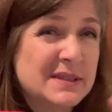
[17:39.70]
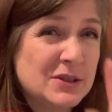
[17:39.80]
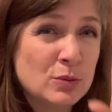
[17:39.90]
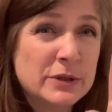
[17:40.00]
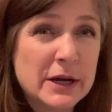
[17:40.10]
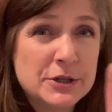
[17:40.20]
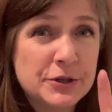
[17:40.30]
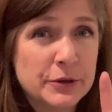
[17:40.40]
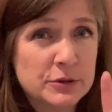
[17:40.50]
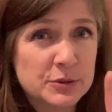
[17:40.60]
Don't touch
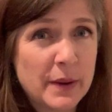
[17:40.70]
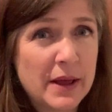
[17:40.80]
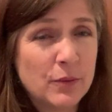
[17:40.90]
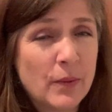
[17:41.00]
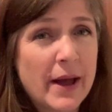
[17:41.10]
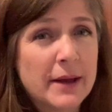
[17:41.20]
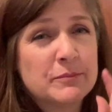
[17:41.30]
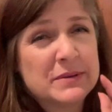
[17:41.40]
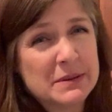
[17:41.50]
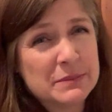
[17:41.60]
those, by the way.
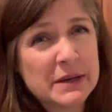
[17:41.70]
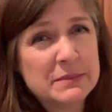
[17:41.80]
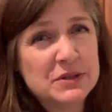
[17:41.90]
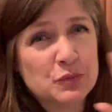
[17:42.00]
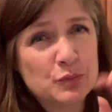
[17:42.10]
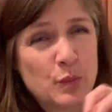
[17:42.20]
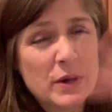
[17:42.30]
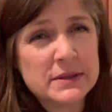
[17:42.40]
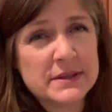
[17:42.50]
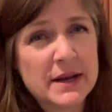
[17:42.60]
Sometimes the
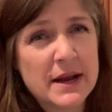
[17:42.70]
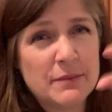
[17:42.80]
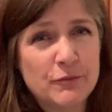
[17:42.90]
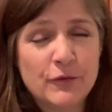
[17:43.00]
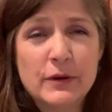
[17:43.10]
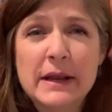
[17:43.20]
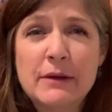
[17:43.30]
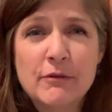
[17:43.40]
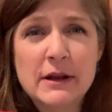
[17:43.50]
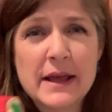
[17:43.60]
ones that
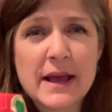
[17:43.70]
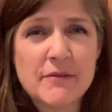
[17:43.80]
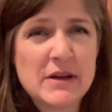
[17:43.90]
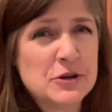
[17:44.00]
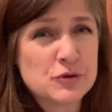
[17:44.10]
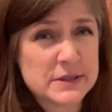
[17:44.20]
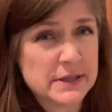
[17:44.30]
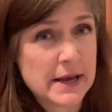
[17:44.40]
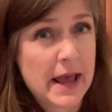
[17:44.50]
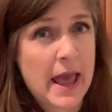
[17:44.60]
really have
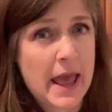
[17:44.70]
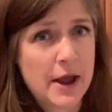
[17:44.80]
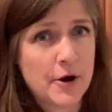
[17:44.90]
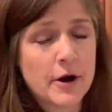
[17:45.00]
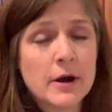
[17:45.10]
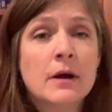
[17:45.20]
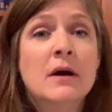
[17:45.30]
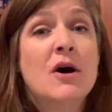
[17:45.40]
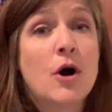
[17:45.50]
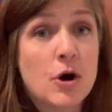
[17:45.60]
interesting hair
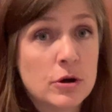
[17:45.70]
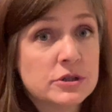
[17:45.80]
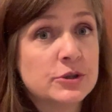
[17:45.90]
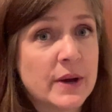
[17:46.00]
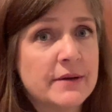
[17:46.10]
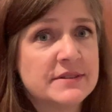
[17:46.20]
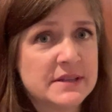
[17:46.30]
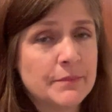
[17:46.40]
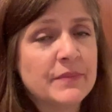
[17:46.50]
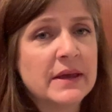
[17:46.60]
also have
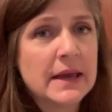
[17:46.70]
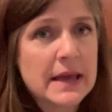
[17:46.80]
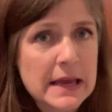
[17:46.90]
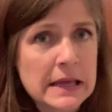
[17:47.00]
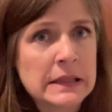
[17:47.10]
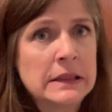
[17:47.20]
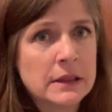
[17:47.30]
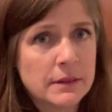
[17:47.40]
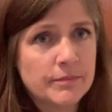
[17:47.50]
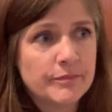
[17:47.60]
something
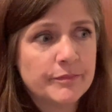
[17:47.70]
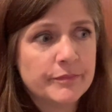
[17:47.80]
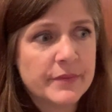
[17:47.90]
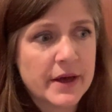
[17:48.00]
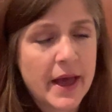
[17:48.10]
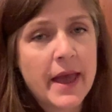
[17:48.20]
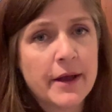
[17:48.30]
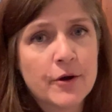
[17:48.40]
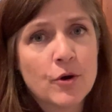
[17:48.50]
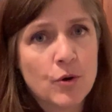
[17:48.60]
in the
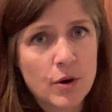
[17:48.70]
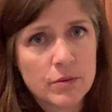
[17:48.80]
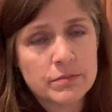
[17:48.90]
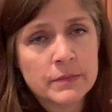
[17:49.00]
hair or